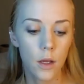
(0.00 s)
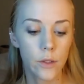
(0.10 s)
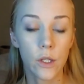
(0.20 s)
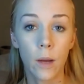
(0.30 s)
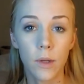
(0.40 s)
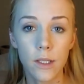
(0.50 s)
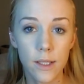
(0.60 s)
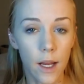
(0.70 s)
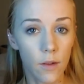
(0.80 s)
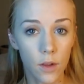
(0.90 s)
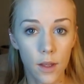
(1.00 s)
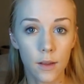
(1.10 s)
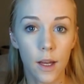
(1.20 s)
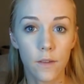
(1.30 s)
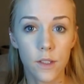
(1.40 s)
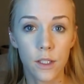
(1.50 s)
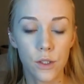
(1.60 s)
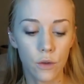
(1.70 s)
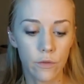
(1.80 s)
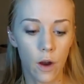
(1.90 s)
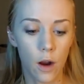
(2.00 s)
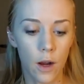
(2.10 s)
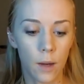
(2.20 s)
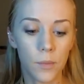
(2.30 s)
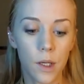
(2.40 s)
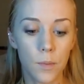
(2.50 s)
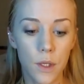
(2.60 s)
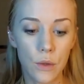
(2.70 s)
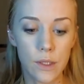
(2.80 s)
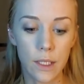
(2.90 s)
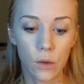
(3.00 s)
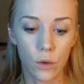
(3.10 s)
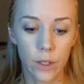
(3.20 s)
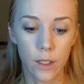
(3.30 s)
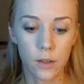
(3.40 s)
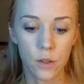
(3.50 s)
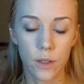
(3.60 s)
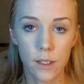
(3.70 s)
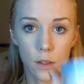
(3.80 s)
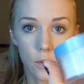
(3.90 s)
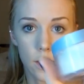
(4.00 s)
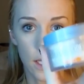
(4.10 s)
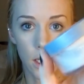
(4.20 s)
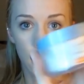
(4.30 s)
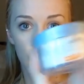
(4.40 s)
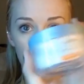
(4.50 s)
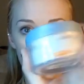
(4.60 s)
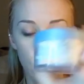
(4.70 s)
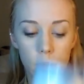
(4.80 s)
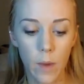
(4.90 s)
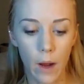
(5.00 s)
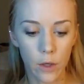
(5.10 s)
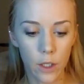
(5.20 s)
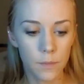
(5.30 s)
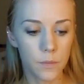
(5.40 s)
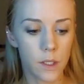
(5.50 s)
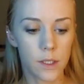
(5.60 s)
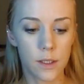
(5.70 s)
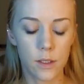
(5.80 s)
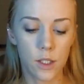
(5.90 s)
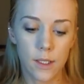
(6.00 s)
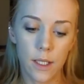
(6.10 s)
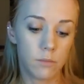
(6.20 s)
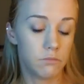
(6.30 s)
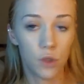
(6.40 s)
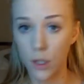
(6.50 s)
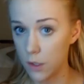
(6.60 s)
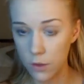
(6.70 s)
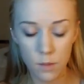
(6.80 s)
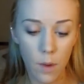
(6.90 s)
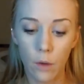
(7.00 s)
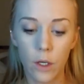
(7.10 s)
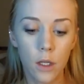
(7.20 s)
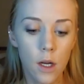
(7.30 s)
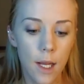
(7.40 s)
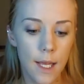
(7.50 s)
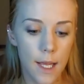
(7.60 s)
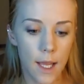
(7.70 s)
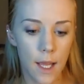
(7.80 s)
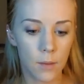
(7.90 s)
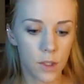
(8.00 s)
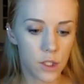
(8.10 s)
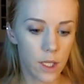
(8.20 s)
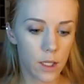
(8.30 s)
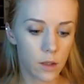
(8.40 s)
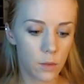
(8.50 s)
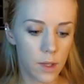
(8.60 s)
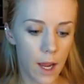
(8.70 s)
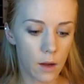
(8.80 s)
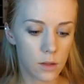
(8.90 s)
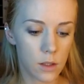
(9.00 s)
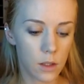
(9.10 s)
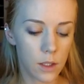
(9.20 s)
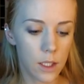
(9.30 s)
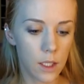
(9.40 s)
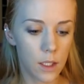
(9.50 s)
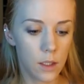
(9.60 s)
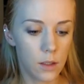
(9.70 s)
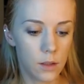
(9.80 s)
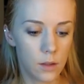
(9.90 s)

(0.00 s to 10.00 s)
So now I'm going to set everything that I've done so far, and I'm going to be using L'Oreal's Translucid Loose Powder. It's just a translucent powder. And I'm going to shake a little bit out into the lid.